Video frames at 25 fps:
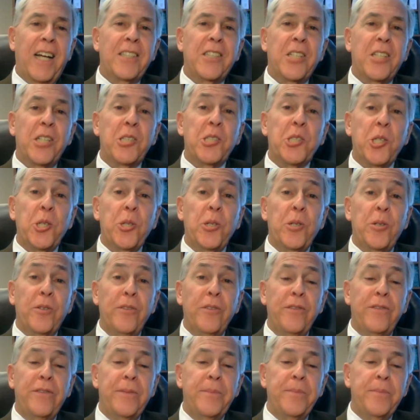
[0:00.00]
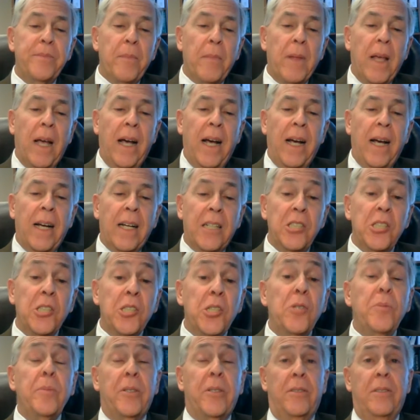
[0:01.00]
to serve
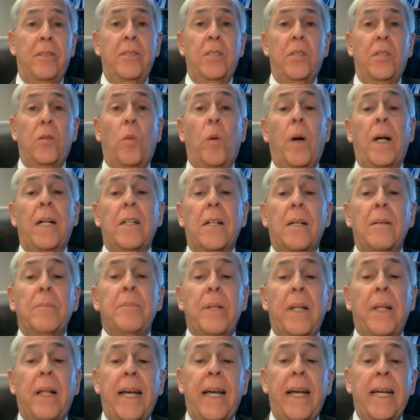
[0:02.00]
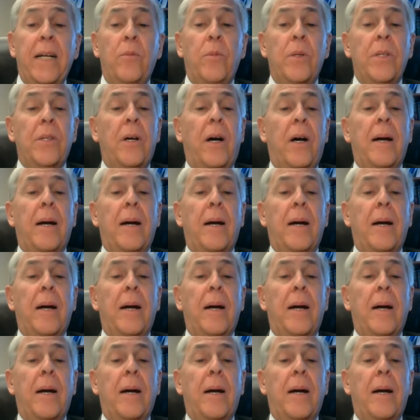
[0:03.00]
consumers while complying with